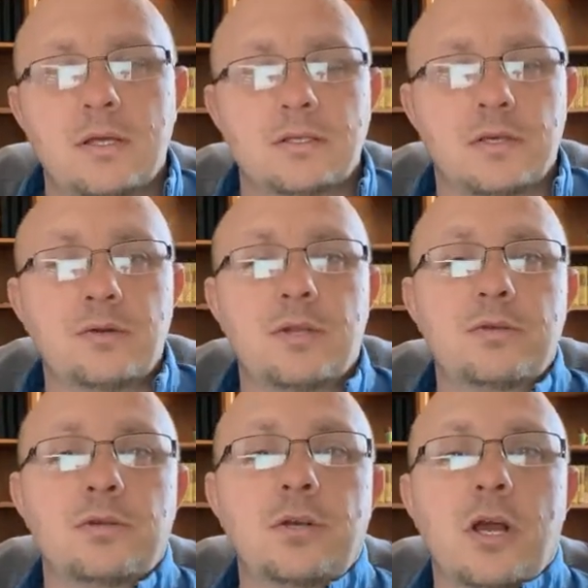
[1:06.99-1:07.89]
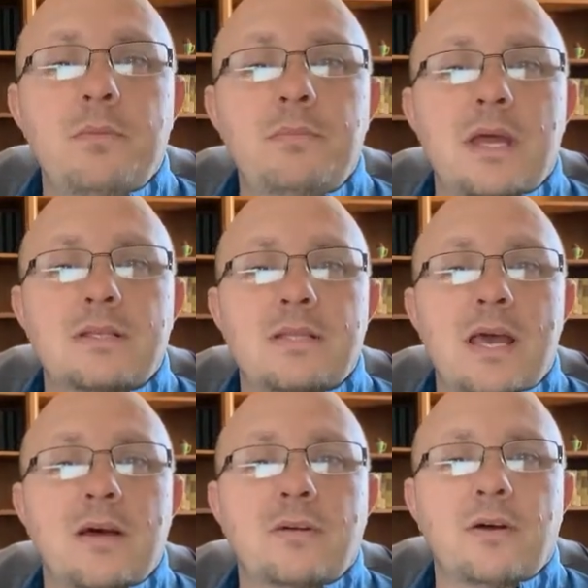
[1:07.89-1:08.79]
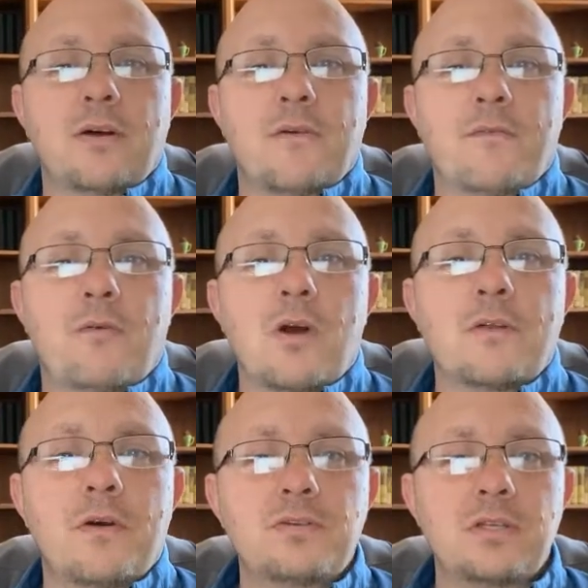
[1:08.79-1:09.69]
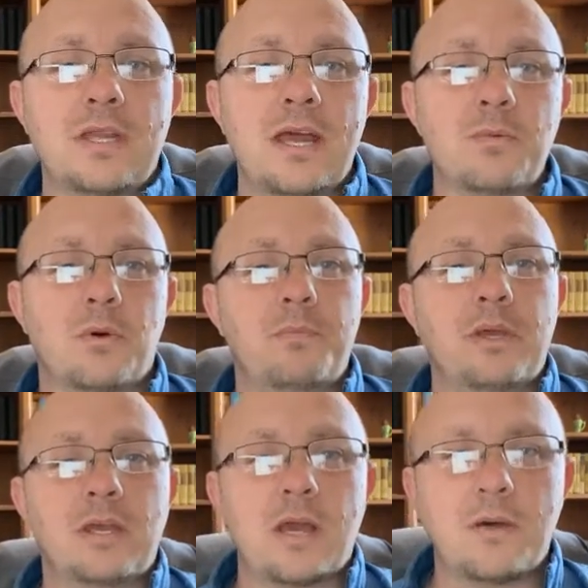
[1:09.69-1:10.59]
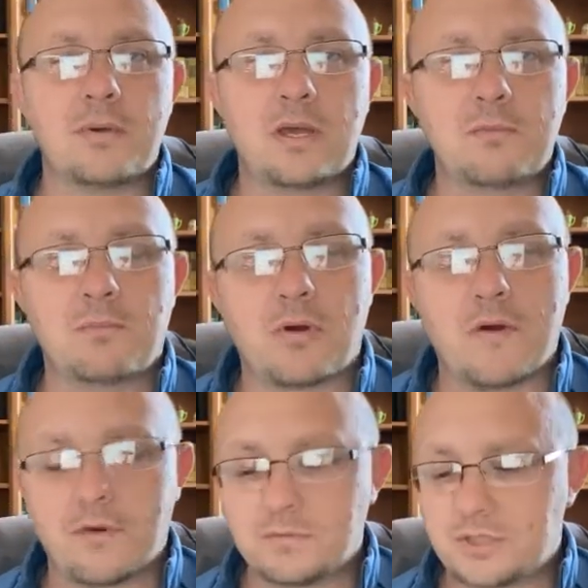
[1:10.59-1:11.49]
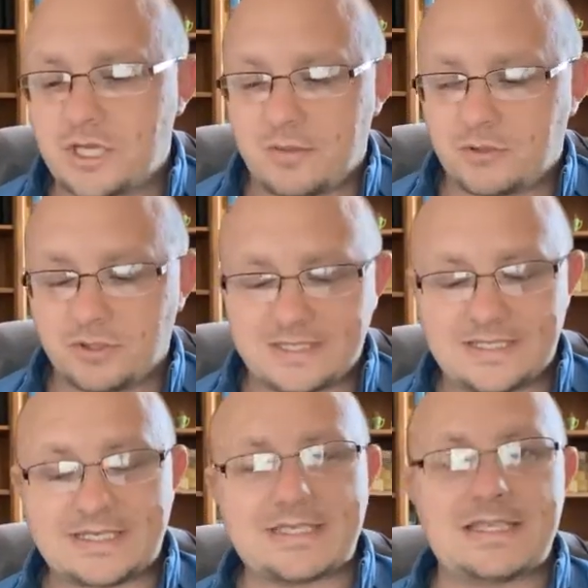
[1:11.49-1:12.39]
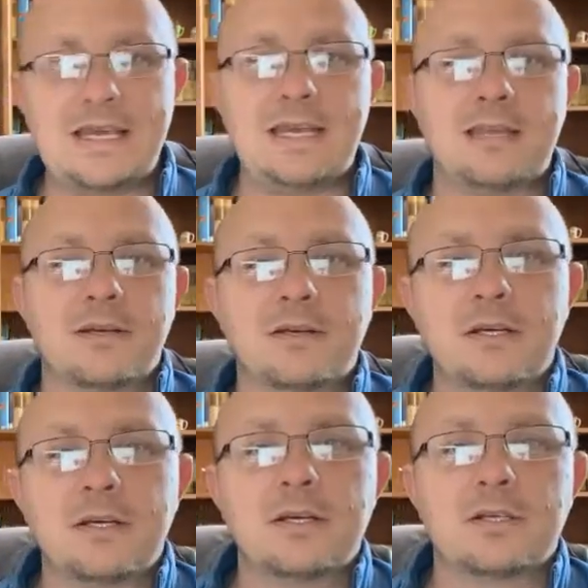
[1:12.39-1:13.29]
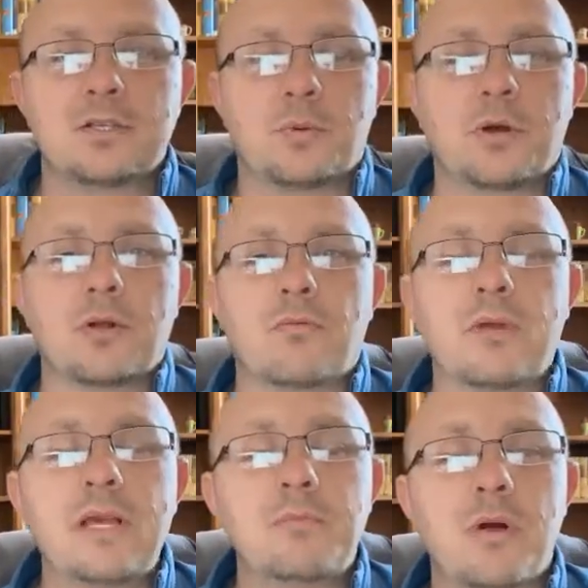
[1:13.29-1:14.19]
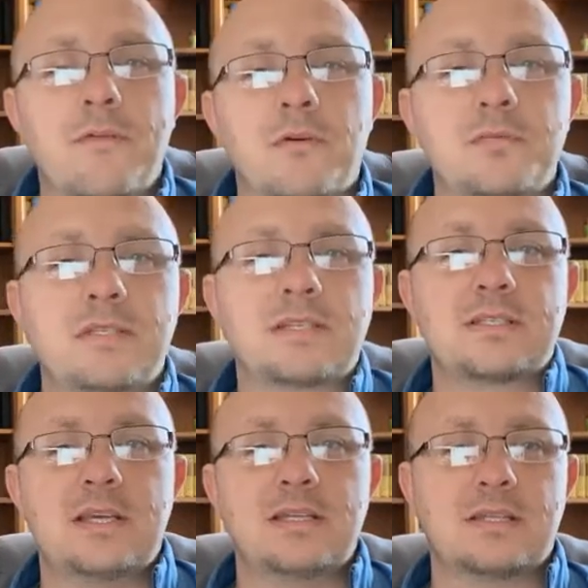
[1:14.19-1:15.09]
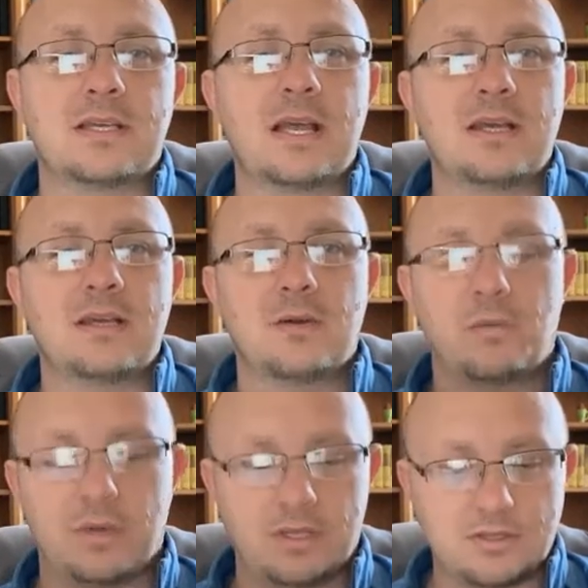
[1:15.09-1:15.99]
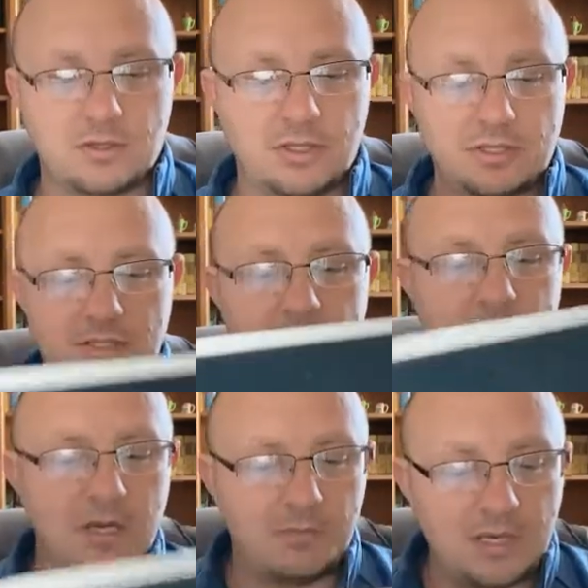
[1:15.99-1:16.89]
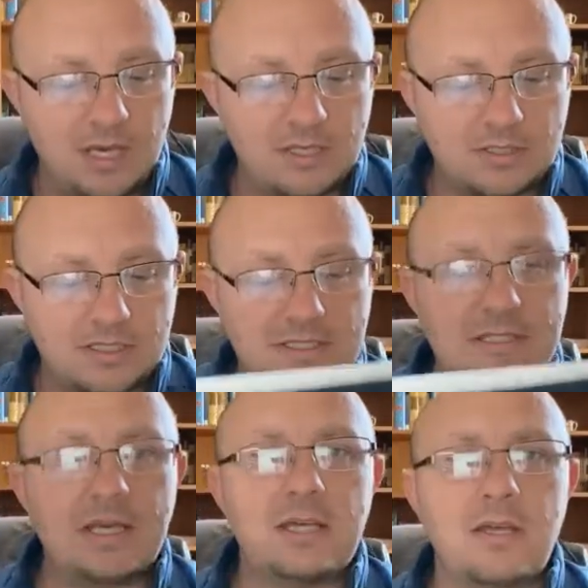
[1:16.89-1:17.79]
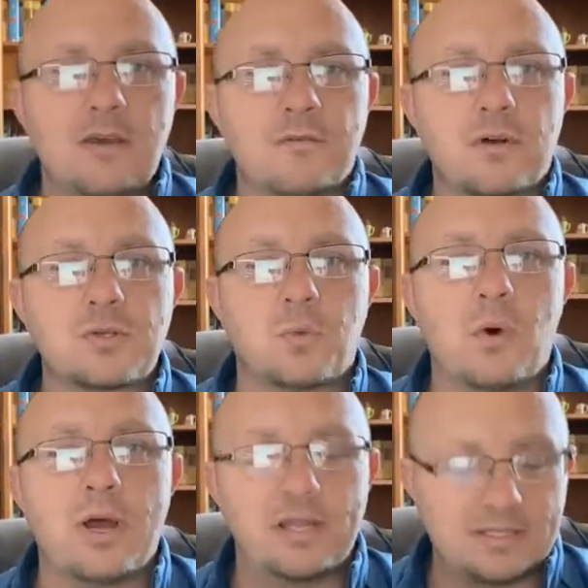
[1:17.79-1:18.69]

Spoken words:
So those are your updates. Now, for our devotion today, we're picking up in Proverbs chapter 16. So we're going to read Proverbs 16 today with us. So let's begin 16 verse 1.